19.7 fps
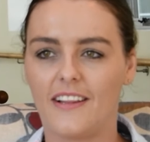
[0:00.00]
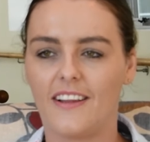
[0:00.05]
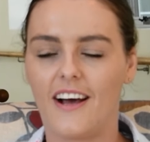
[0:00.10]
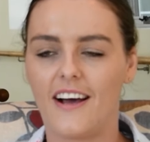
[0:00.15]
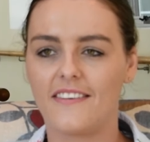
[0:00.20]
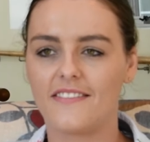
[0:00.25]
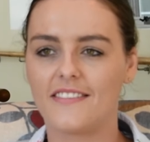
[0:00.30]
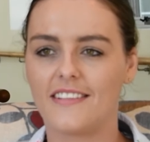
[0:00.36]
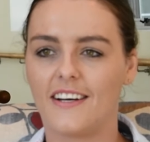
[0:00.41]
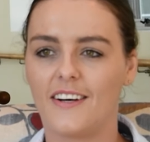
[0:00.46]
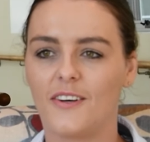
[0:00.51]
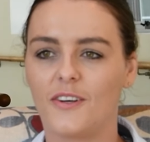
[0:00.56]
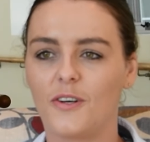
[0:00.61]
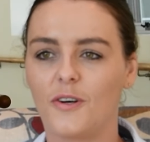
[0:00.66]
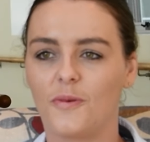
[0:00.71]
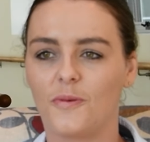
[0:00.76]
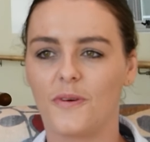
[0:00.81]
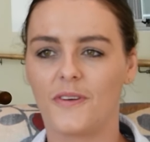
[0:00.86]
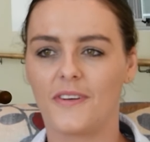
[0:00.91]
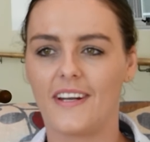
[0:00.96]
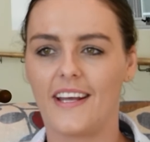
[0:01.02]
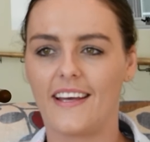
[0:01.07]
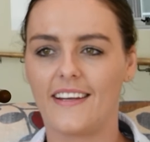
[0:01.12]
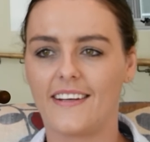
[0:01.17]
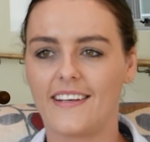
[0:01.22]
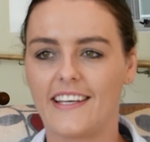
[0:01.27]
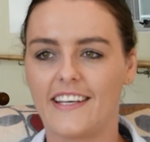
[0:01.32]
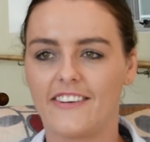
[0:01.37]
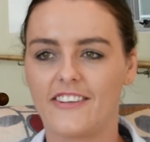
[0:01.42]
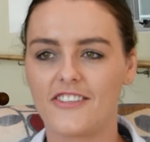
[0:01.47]
the Lifestyle
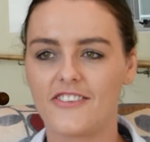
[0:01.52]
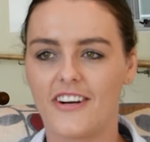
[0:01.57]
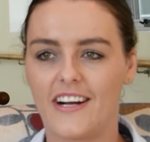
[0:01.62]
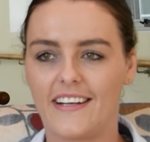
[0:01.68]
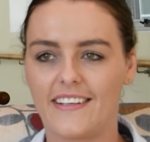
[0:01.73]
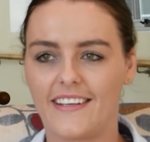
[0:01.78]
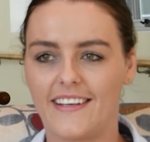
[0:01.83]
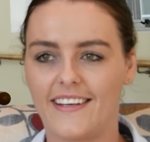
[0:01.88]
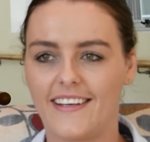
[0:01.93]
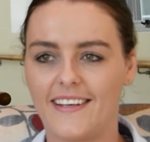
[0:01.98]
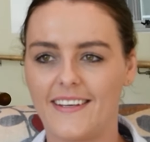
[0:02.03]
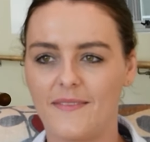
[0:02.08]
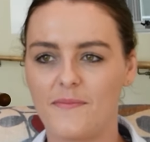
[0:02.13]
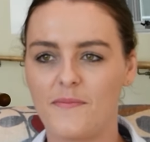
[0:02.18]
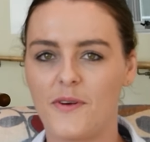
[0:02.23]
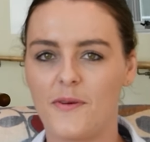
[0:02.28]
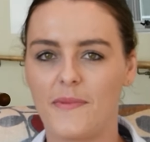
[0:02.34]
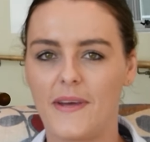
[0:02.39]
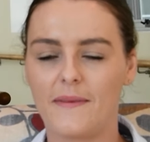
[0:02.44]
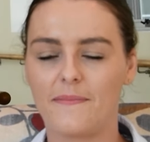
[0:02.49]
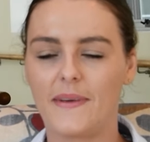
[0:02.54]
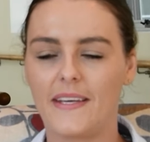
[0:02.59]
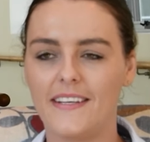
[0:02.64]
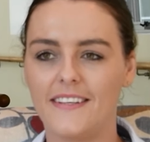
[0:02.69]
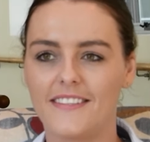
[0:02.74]
Coordinator here at TriCare Mermaid Beach.